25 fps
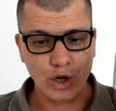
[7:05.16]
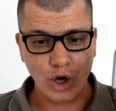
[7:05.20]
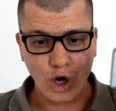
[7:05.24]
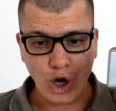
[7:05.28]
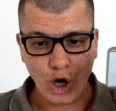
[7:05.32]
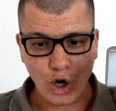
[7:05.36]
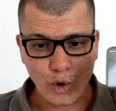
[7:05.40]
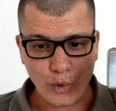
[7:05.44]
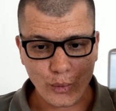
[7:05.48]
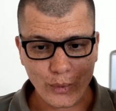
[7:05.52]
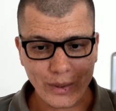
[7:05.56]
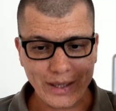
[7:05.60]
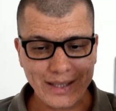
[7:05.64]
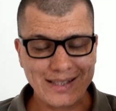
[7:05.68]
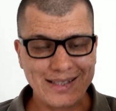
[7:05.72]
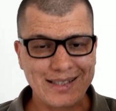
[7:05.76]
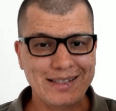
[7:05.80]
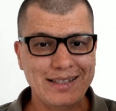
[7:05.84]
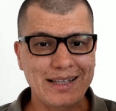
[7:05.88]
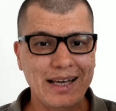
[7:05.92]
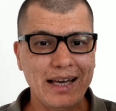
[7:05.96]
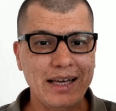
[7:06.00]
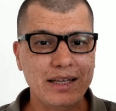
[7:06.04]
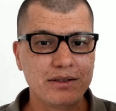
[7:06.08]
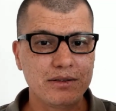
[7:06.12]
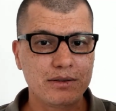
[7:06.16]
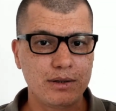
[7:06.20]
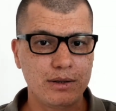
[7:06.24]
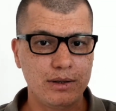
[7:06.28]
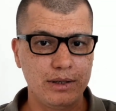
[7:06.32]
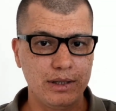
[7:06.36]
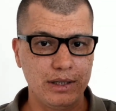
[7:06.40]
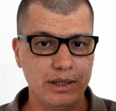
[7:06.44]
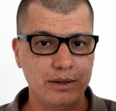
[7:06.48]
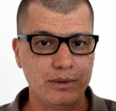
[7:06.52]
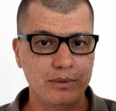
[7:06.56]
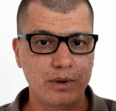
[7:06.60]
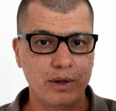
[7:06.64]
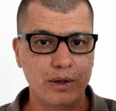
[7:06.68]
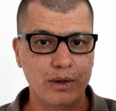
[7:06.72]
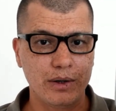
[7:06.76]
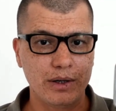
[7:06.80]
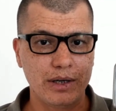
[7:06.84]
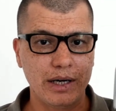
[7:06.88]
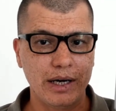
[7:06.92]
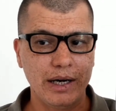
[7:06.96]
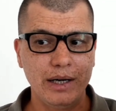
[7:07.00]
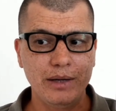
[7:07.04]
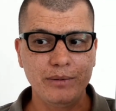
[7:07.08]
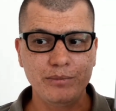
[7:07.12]
horizontally.
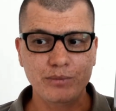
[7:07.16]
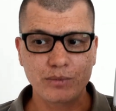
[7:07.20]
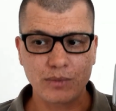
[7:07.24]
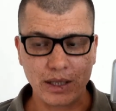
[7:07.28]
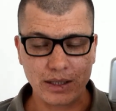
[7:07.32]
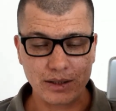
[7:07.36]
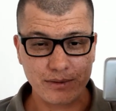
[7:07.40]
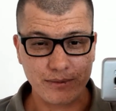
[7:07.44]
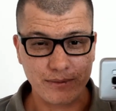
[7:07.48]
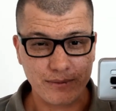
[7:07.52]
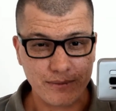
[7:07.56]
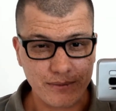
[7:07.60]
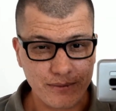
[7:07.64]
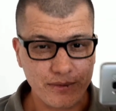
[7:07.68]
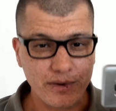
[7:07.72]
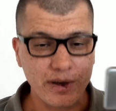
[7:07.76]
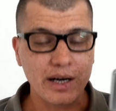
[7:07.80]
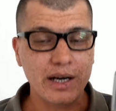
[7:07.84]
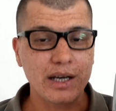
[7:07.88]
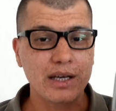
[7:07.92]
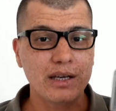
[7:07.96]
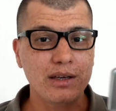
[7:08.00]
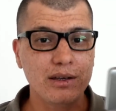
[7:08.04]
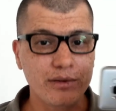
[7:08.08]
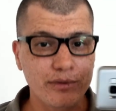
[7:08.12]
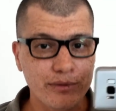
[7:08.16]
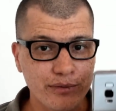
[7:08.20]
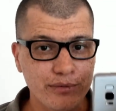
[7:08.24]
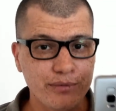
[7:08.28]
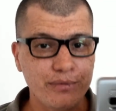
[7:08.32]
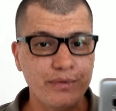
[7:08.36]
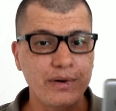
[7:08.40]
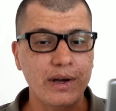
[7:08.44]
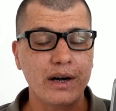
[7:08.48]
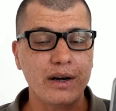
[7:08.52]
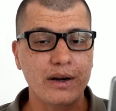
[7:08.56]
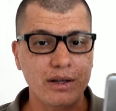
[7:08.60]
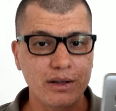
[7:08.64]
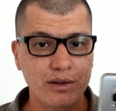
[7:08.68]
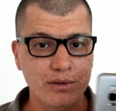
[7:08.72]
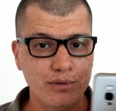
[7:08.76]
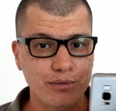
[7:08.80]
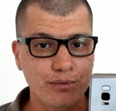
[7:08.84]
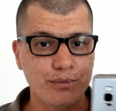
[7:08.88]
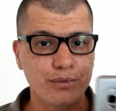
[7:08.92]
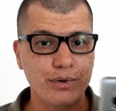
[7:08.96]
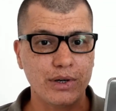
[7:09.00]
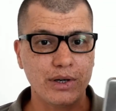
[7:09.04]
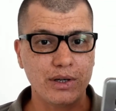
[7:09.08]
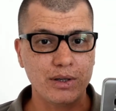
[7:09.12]
Okay, that's very
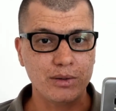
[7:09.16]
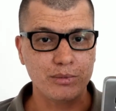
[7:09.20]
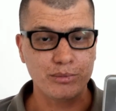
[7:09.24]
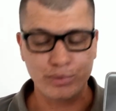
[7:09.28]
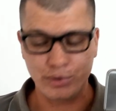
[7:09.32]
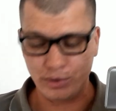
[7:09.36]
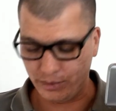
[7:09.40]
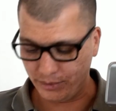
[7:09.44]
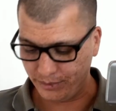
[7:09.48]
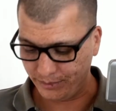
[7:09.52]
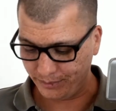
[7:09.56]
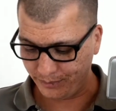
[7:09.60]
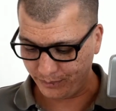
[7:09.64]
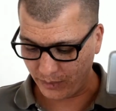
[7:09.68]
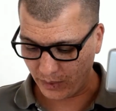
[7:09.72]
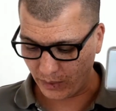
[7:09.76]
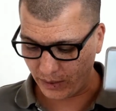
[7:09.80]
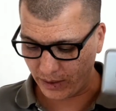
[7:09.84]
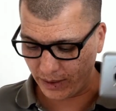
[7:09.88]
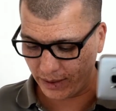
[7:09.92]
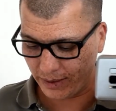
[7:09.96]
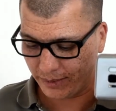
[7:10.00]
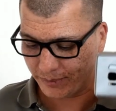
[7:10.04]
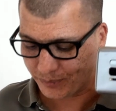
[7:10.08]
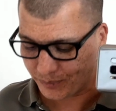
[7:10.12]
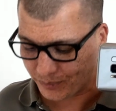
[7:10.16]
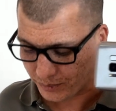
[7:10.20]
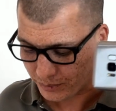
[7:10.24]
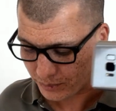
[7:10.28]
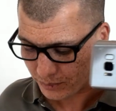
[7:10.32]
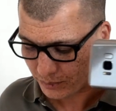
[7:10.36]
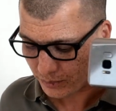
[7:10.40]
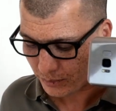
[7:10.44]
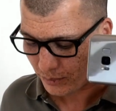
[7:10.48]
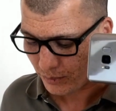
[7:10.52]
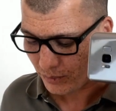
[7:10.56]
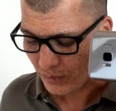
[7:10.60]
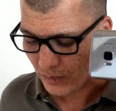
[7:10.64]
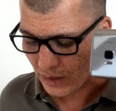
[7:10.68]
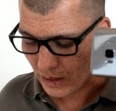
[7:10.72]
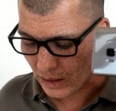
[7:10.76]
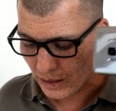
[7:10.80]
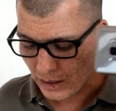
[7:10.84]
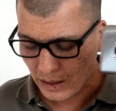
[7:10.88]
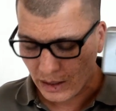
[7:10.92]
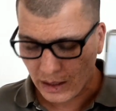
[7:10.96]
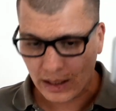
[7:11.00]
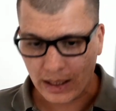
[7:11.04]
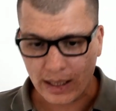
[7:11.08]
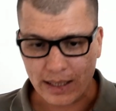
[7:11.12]
important. Okay.
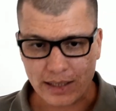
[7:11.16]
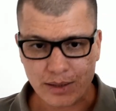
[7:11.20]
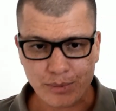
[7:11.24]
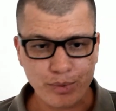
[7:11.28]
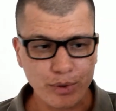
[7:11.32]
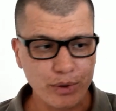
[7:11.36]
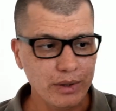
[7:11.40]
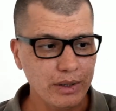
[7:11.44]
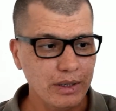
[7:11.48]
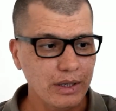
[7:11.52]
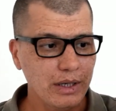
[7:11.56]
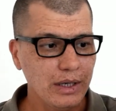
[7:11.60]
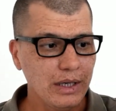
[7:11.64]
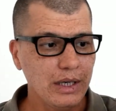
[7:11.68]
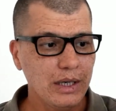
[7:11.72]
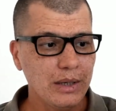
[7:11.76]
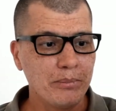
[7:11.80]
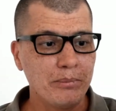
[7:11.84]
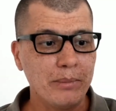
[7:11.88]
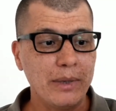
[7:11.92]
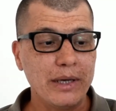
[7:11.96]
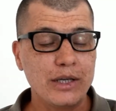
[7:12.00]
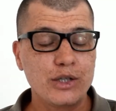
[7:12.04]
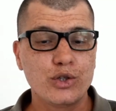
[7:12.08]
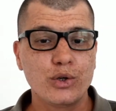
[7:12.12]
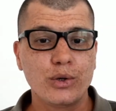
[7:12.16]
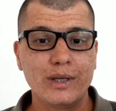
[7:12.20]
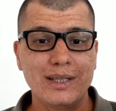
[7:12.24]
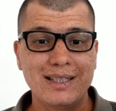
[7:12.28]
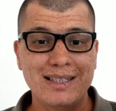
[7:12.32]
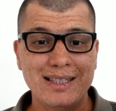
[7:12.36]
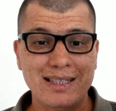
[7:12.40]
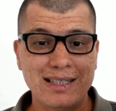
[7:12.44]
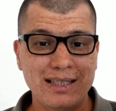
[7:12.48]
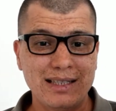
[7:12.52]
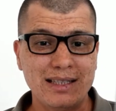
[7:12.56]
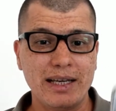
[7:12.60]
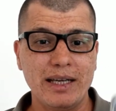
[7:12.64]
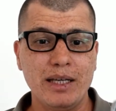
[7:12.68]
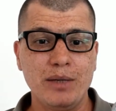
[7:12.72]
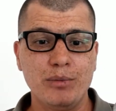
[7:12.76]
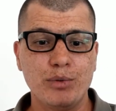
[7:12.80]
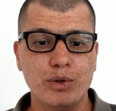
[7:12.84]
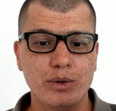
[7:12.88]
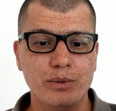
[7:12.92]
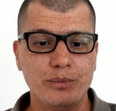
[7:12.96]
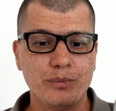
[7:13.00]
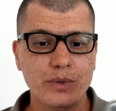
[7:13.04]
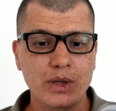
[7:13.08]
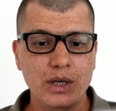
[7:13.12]
Last point, make sure it's
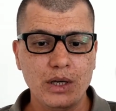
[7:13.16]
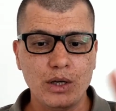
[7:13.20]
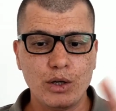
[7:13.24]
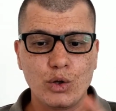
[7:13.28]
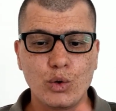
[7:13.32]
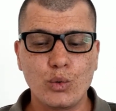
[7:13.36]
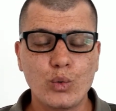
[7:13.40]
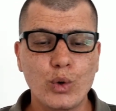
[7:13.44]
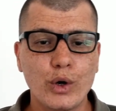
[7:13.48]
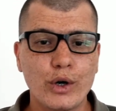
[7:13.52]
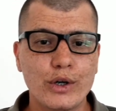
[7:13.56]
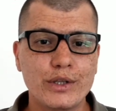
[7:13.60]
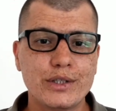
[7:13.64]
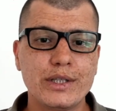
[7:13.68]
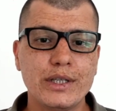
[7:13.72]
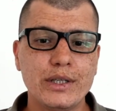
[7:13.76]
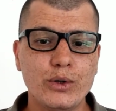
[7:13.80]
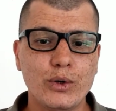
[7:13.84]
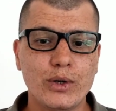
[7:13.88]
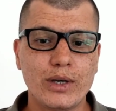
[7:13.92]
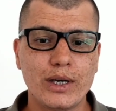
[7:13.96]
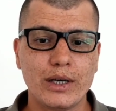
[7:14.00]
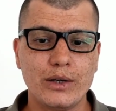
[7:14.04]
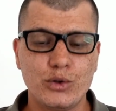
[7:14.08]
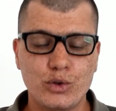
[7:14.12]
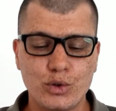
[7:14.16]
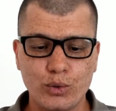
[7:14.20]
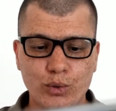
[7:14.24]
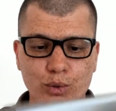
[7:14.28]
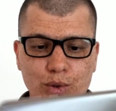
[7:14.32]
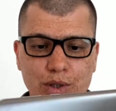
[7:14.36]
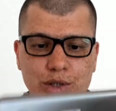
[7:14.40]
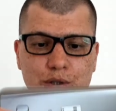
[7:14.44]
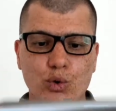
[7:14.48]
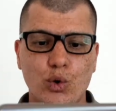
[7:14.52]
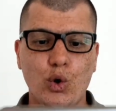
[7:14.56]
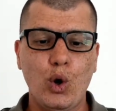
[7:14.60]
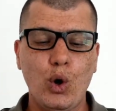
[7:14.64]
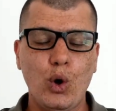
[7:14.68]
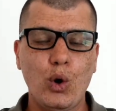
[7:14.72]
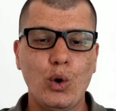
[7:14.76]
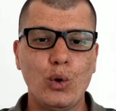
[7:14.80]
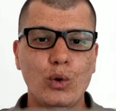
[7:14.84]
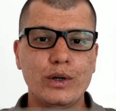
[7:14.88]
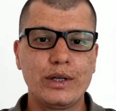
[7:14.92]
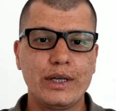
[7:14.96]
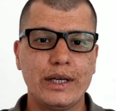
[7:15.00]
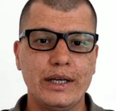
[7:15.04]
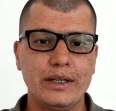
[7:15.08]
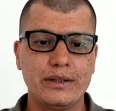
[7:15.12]
stable. The worst thing you can do is to
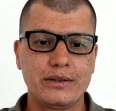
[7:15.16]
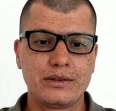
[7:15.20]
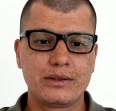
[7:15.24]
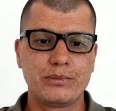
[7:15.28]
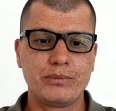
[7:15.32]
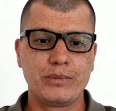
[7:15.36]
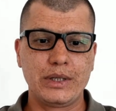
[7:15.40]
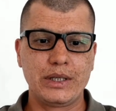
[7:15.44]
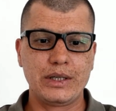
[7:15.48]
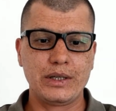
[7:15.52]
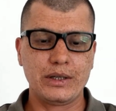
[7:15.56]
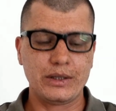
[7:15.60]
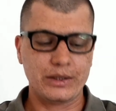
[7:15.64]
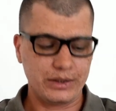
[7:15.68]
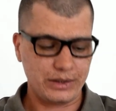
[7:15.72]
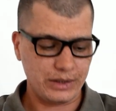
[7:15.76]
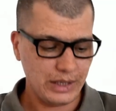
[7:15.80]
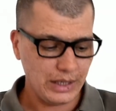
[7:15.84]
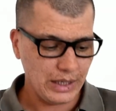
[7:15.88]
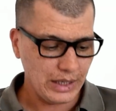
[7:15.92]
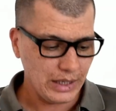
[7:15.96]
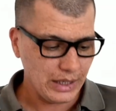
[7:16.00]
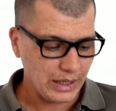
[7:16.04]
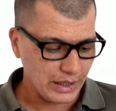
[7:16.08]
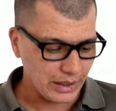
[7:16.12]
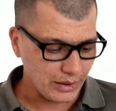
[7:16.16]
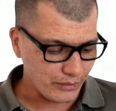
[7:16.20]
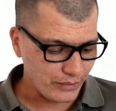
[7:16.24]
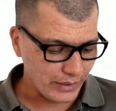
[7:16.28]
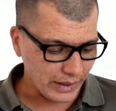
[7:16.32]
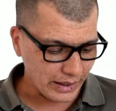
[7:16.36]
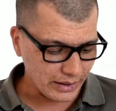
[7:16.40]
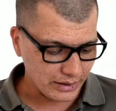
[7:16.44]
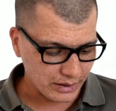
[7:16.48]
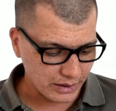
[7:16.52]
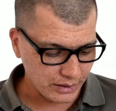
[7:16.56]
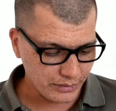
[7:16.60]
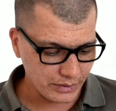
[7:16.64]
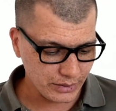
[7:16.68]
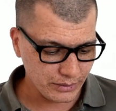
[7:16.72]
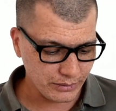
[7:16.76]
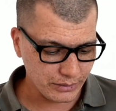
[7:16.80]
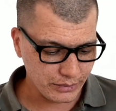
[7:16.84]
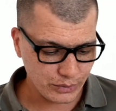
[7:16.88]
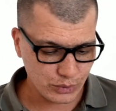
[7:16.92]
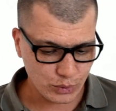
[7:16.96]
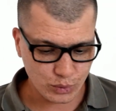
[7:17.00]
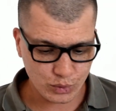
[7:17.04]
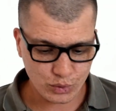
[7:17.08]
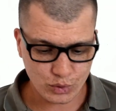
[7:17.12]
hold it, because in fact, even
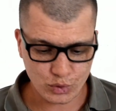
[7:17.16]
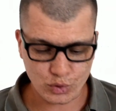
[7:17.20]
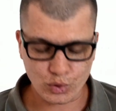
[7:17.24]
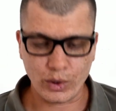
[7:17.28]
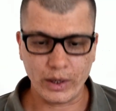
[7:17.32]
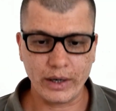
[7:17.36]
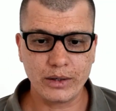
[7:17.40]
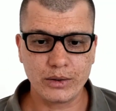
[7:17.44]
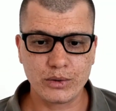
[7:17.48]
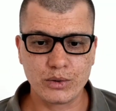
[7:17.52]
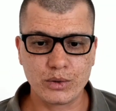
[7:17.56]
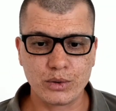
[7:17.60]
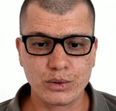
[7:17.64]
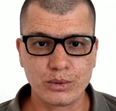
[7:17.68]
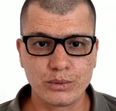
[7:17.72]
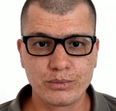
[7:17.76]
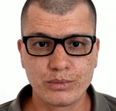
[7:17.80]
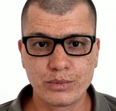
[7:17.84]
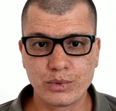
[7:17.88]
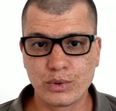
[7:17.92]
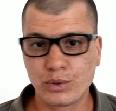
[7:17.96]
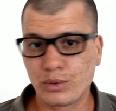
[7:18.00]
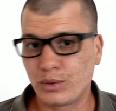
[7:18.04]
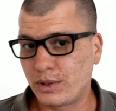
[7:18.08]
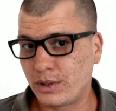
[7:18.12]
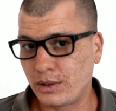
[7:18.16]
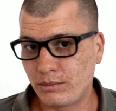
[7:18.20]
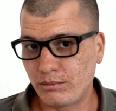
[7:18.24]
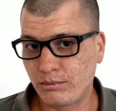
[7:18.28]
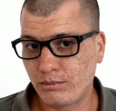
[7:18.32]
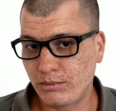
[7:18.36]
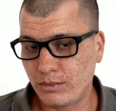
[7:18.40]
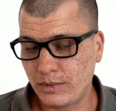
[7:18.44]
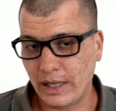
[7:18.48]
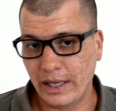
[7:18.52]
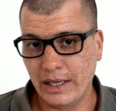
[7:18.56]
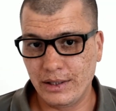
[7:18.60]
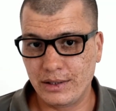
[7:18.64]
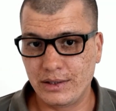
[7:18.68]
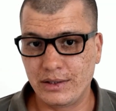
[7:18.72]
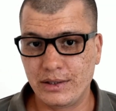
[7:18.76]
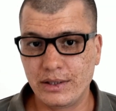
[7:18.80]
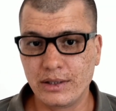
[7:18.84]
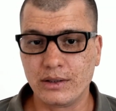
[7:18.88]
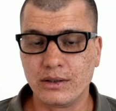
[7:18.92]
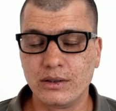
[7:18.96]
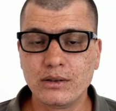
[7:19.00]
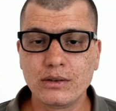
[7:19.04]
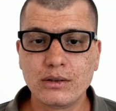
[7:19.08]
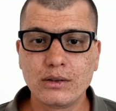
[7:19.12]
if you're trying to stay
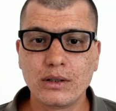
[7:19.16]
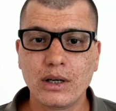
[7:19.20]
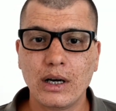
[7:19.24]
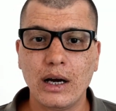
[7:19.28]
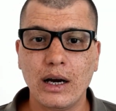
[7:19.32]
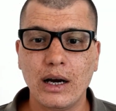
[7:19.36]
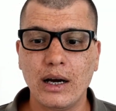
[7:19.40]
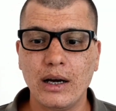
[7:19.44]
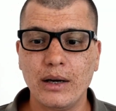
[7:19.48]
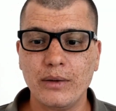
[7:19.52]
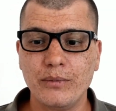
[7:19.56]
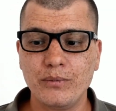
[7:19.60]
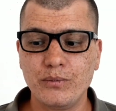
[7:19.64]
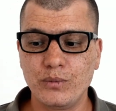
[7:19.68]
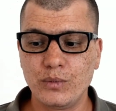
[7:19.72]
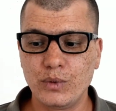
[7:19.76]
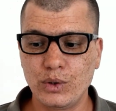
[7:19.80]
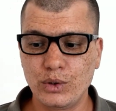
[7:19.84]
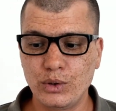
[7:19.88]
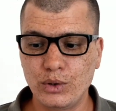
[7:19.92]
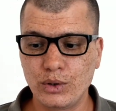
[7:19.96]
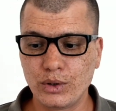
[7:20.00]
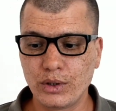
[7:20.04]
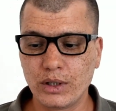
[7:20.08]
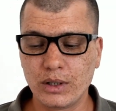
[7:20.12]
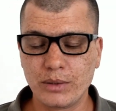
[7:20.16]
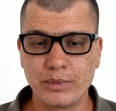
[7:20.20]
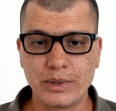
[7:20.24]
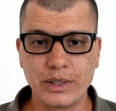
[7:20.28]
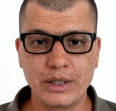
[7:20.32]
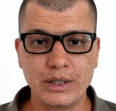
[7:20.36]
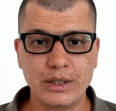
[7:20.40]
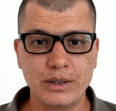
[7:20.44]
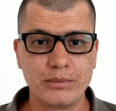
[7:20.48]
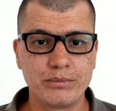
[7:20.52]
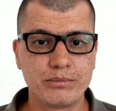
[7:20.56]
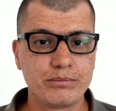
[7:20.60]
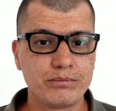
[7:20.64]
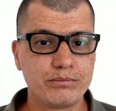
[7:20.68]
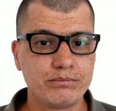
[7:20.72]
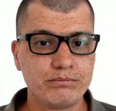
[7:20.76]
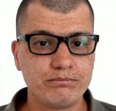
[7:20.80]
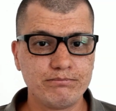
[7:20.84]
still, you're gonna be